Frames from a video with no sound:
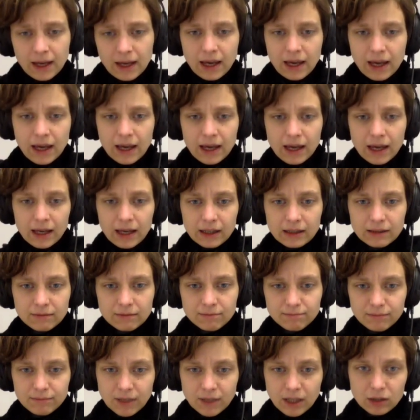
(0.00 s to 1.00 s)

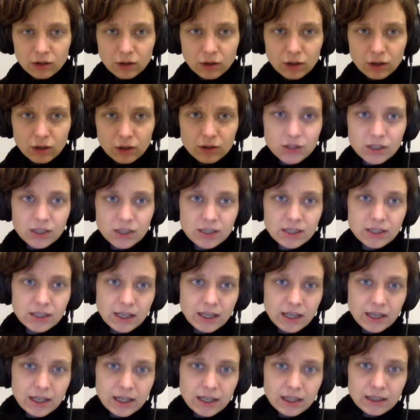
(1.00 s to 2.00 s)
AI technologies,
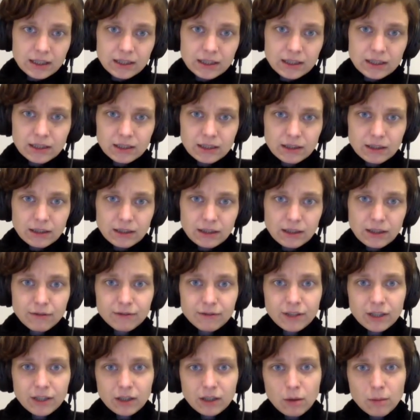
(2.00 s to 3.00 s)
and
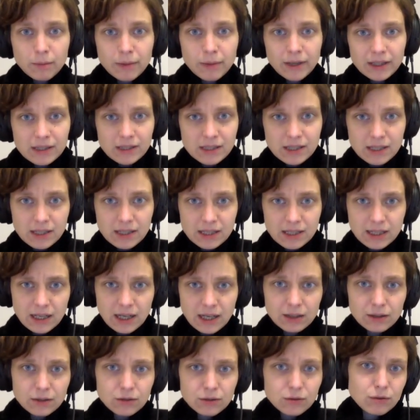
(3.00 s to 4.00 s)
if the companies
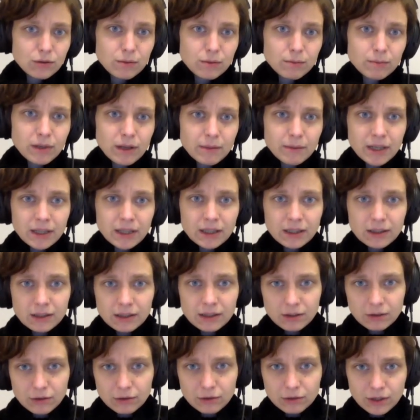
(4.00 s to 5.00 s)
decide to
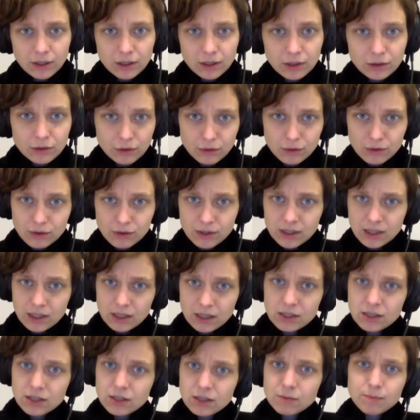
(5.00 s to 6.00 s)
implement or introduce
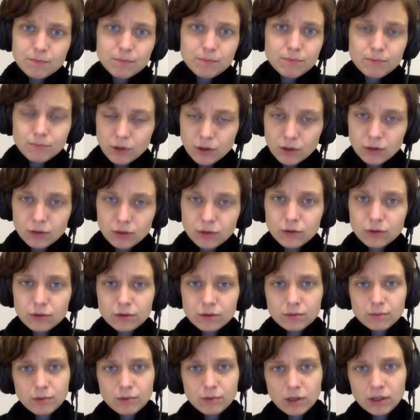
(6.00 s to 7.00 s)
such
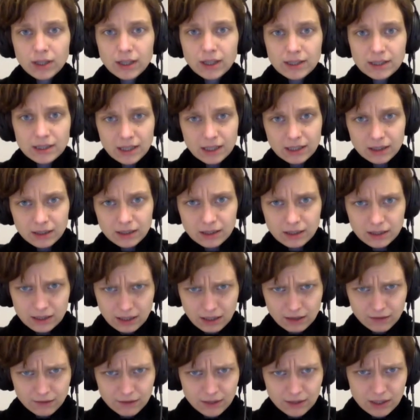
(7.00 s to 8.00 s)
products and
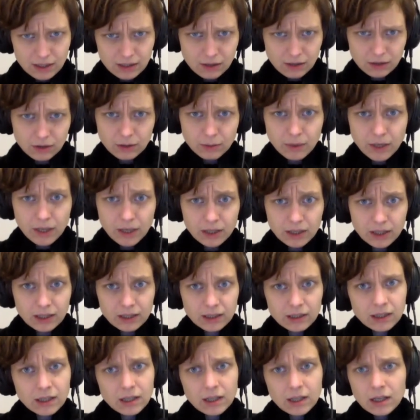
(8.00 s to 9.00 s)
services on the
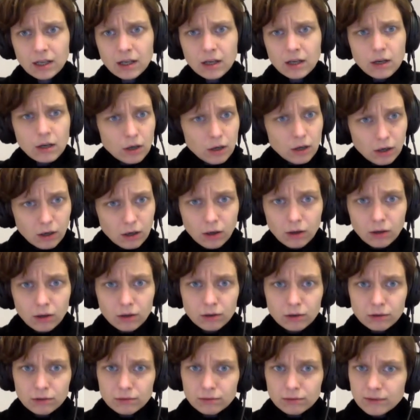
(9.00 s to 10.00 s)
market,
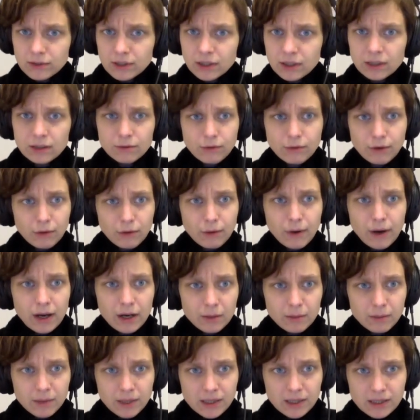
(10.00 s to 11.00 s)
all the
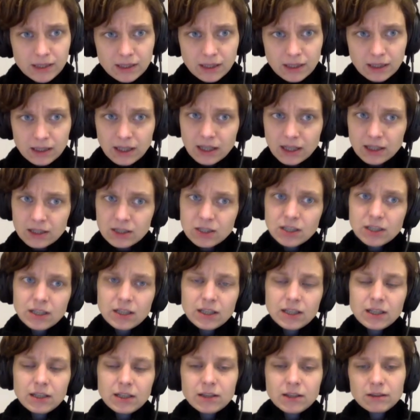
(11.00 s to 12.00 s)
requirements that
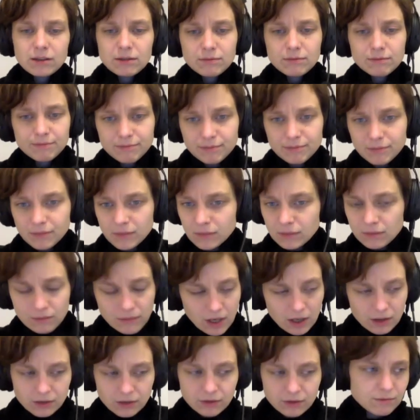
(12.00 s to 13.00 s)
actually
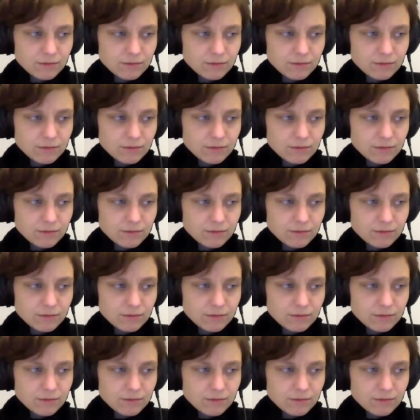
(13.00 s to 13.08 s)
are